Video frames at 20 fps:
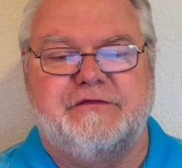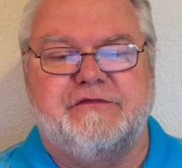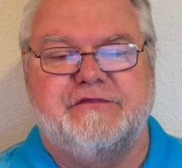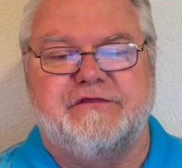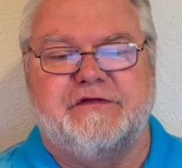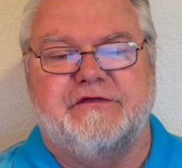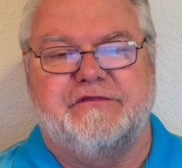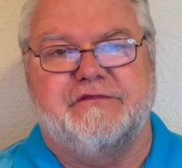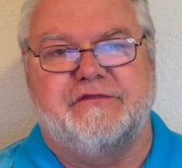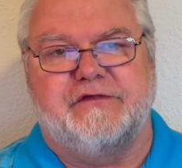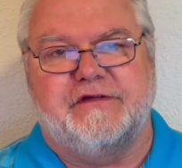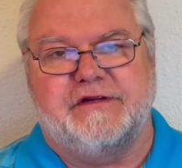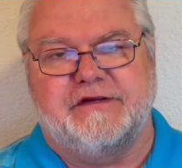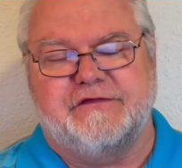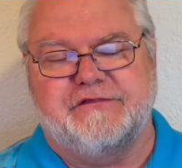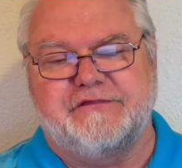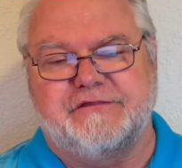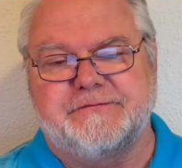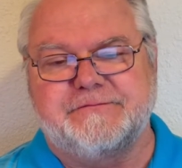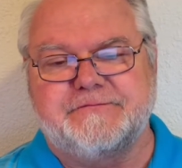says
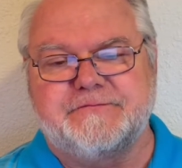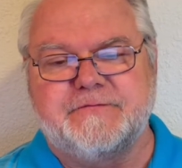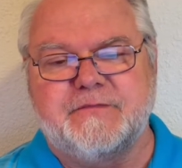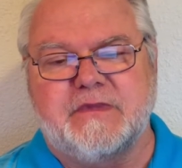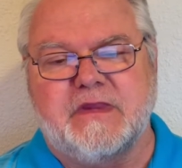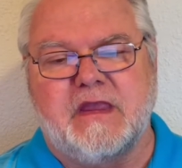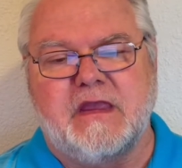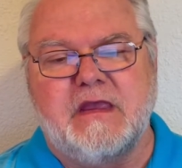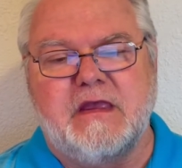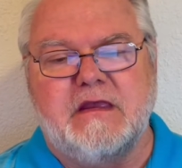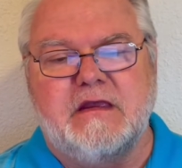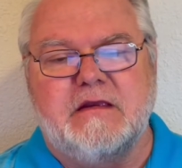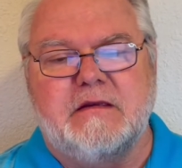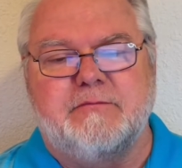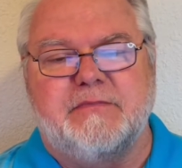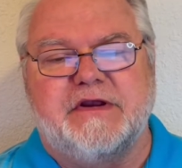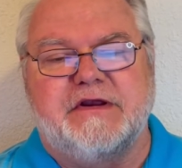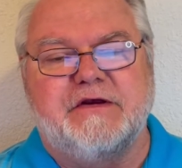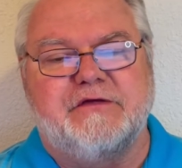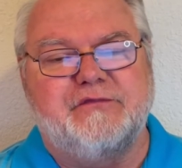this,
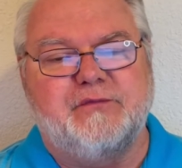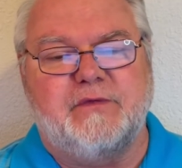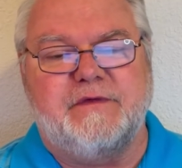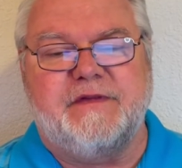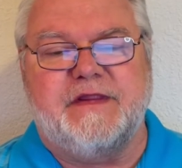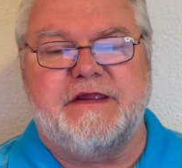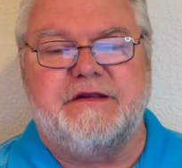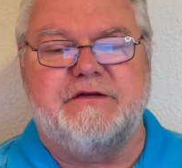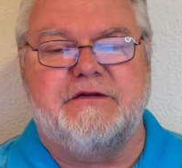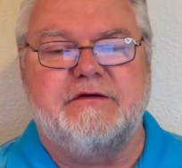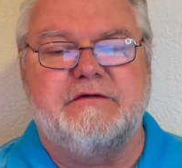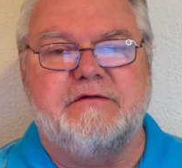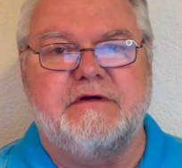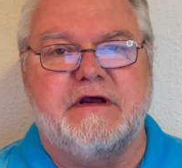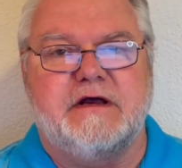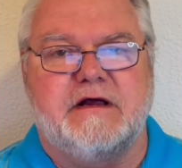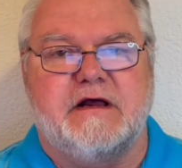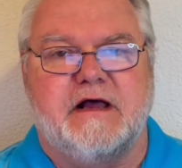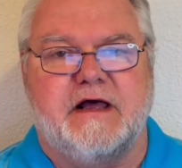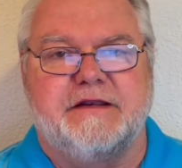"Because when they knew
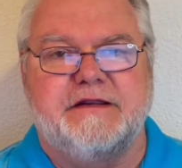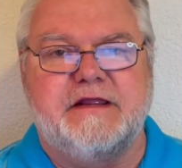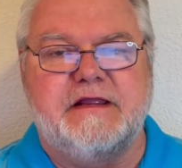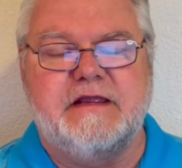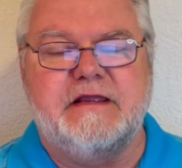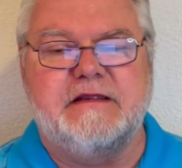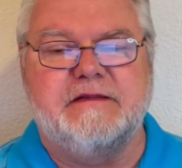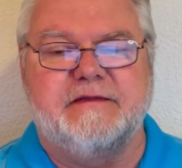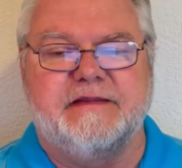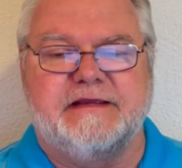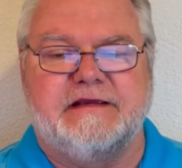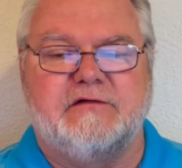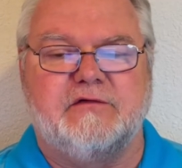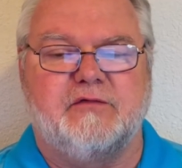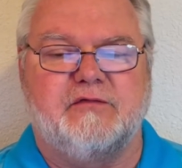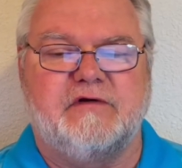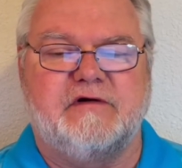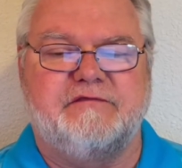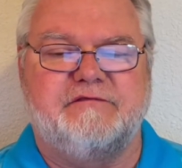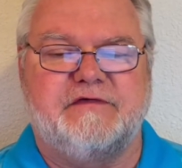God, they
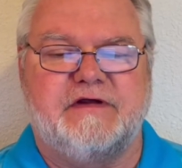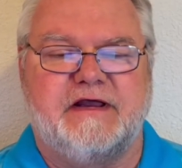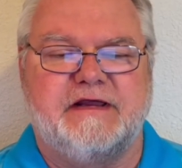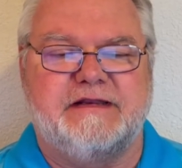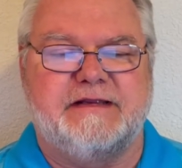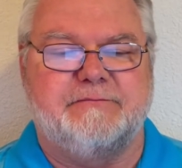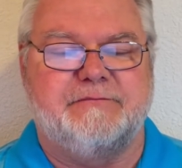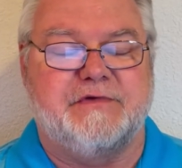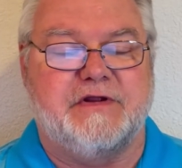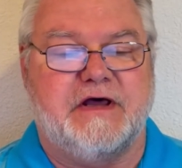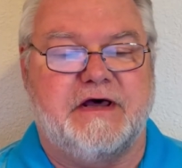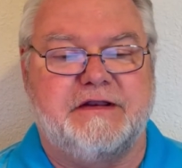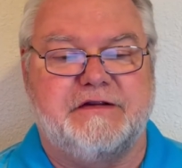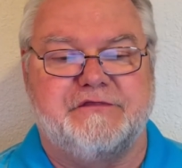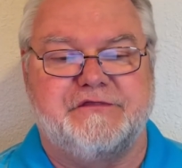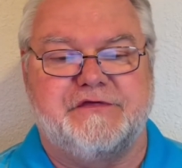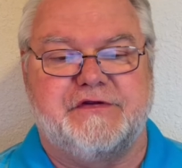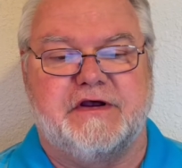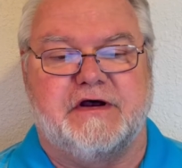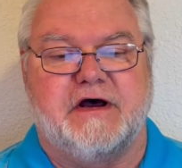glorified him not
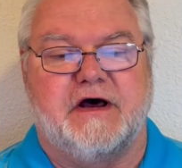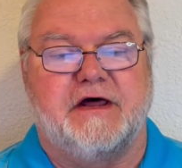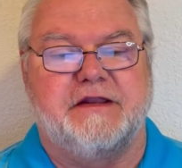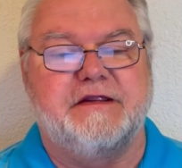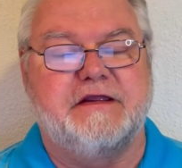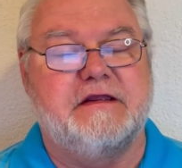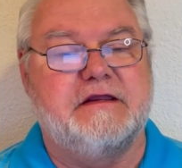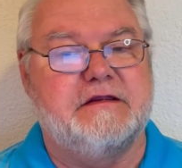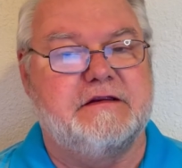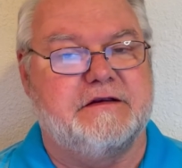as God,